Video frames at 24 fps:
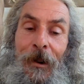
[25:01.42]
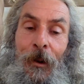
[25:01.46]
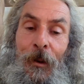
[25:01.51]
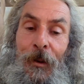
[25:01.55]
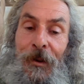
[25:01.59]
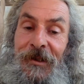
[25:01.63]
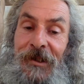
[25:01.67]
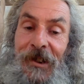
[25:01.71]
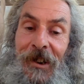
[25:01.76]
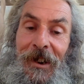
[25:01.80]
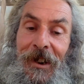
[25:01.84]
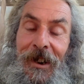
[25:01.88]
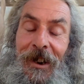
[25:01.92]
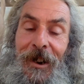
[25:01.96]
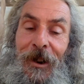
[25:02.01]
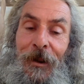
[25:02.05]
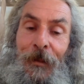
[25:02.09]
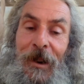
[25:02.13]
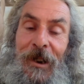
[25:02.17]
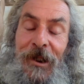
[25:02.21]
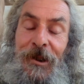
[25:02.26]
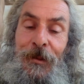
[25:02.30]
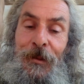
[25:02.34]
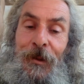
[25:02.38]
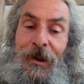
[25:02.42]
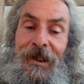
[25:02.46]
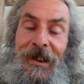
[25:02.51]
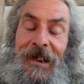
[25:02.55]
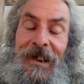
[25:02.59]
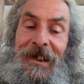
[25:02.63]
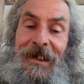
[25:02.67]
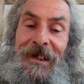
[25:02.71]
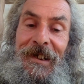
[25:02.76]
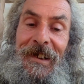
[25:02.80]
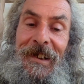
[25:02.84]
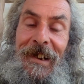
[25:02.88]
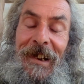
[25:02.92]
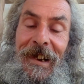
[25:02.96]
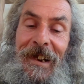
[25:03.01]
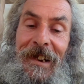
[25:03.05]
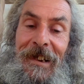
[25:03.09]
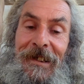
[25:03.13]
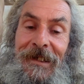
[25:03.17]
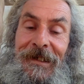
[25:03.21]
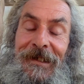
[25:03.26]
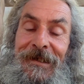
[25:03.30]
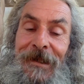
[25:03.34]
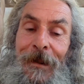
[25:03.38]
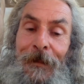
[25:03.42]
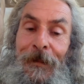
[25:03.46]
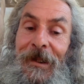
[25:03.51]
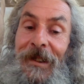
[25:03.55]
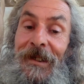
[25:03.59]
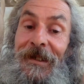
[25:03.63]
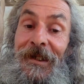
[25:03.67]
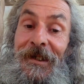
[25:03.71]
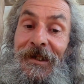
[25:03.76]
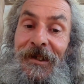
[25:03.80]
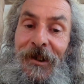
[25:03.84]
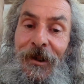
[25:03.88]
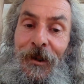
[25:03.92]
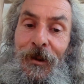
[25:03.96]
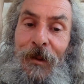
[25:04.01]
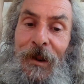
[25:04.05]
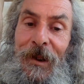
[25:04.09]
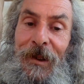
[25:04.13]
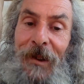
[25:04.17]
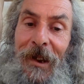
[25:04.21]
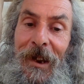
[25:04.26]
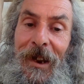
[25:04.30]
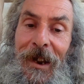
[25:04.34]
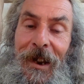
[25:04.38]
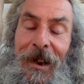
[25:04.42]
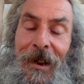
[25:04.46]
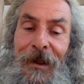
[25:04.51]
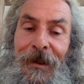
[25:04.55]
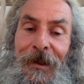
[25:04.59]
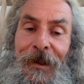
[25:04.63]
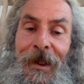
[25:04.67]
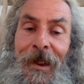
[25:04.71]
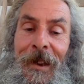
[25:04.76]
or ter, which would indicate something to do with earth.